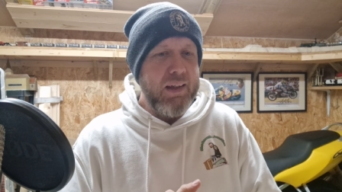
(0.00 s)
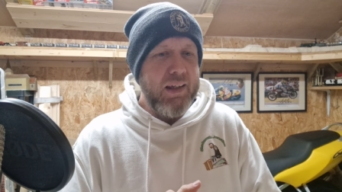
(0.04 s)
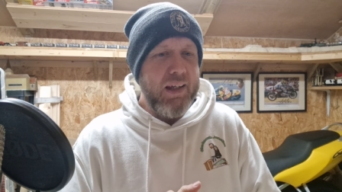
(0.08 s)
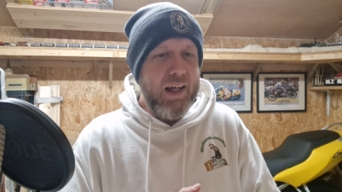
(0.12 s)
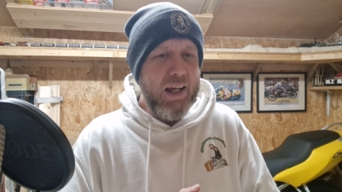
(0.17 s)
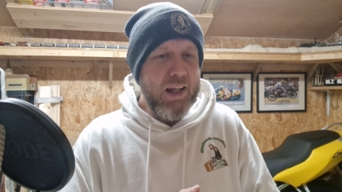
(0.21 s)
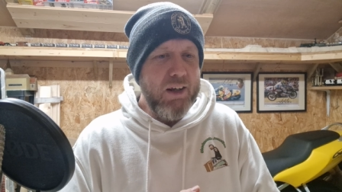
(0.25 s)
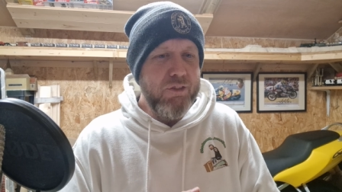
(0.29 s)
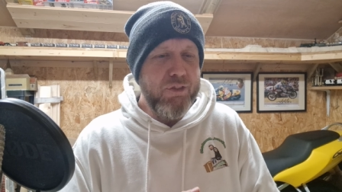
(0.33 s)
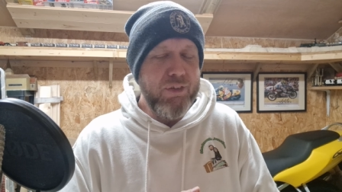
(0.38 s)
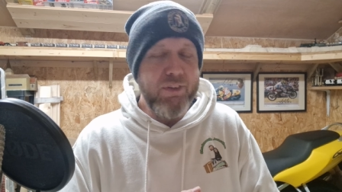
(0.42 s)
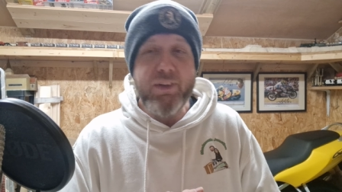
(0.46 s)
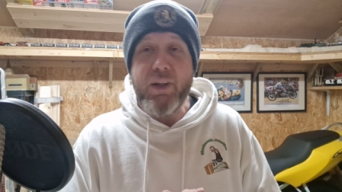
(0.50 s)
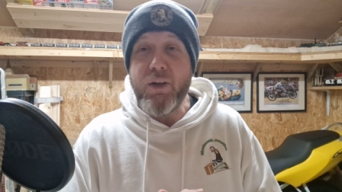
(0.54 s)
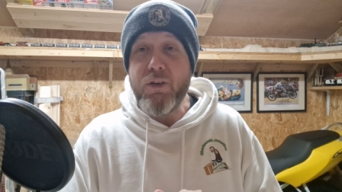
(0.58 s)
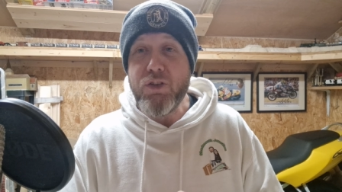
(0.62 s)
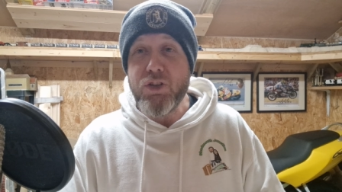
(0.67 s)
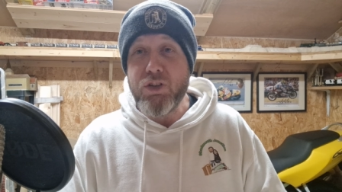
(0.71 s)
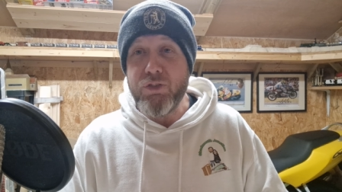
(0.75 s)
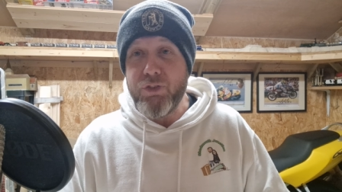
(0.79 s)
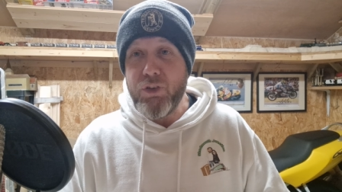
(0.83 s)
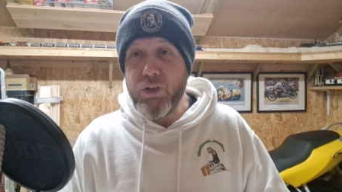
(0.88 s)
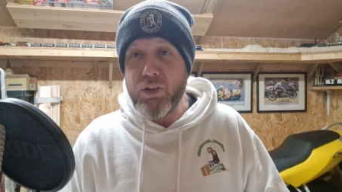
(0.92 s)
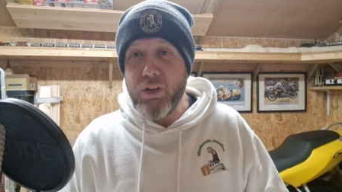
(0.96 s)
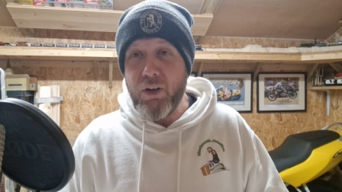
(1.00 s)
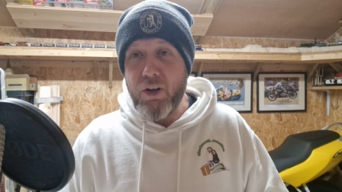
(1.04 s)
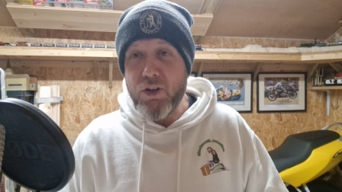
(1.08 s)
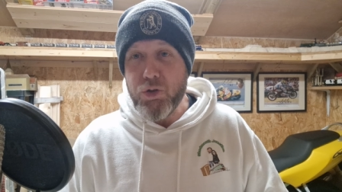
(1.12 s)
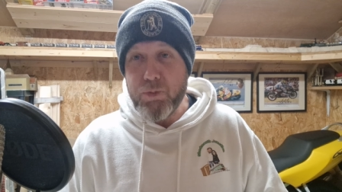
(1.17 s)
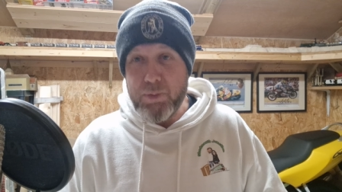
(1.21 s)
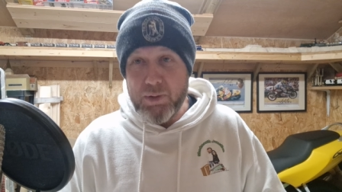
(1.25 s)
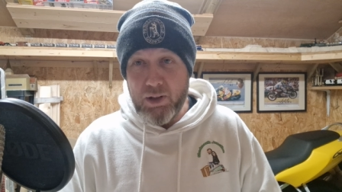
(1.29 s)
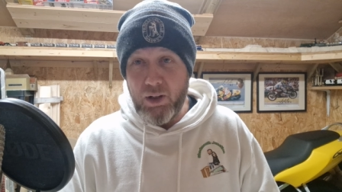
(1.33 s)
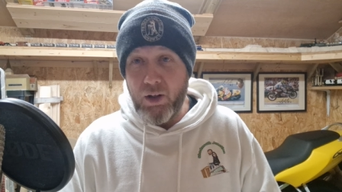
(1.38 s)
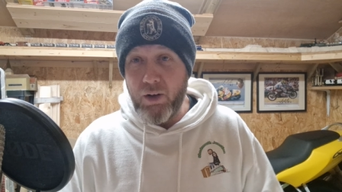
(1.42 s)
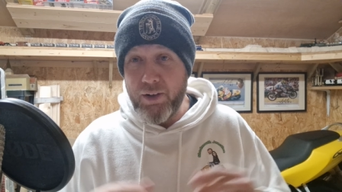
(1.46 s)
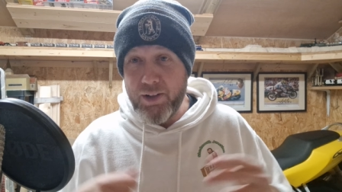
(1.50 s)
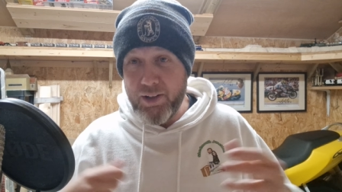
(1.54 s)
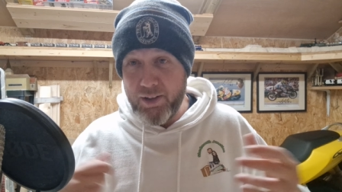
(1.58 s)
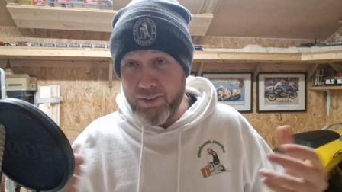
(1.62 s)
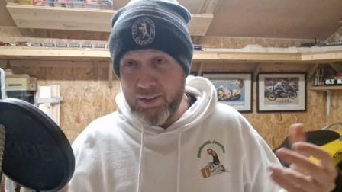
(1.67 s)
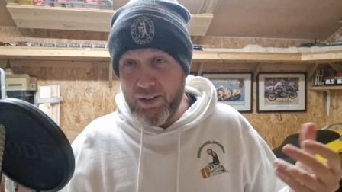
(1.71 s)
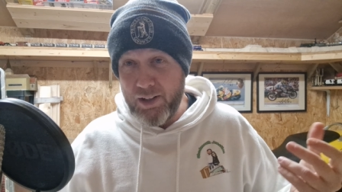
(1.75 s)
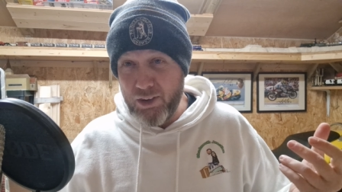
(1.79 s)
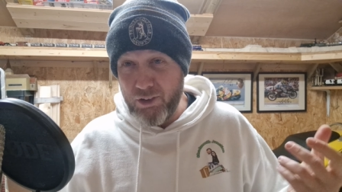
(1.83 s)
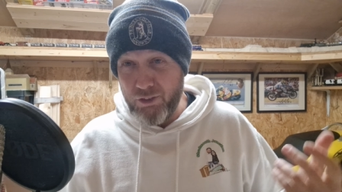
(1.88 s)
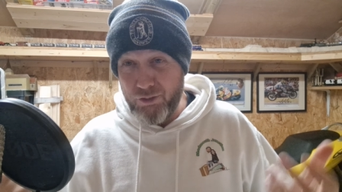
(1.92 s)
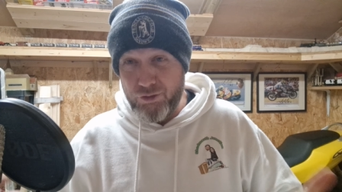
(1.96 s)
And for those of you guys who've been hiding
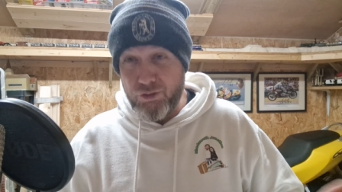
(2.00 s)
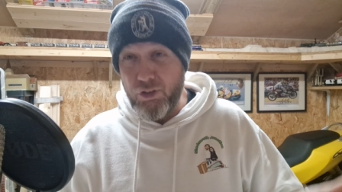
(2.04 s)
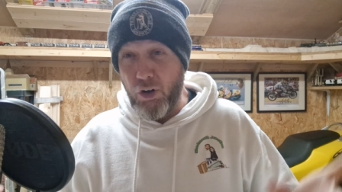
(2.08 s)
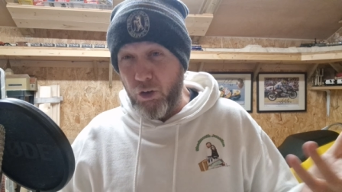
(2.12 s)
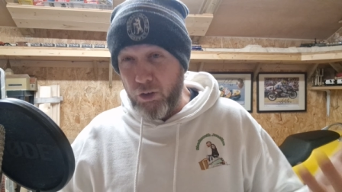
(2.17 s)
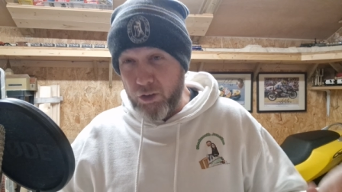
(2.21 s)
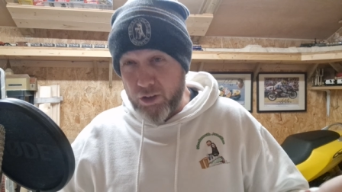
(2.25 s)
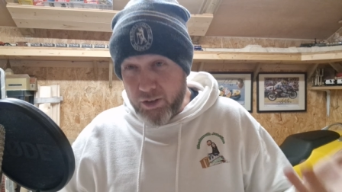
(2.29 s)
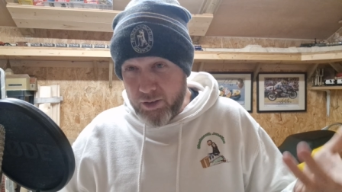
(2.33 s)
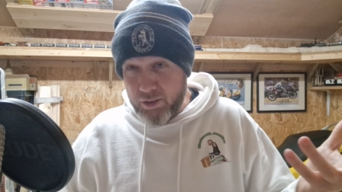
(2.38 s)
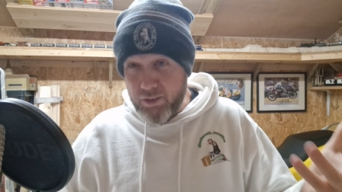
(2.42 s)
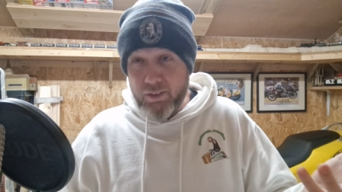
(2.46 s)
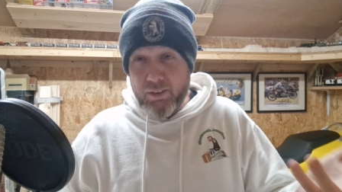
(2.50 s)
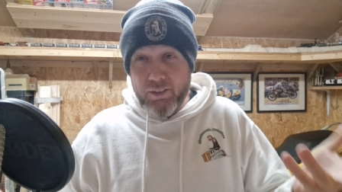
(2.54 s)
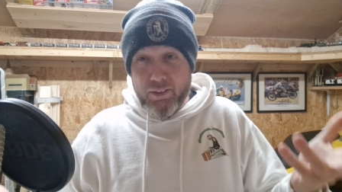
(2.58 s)
underneath a rock,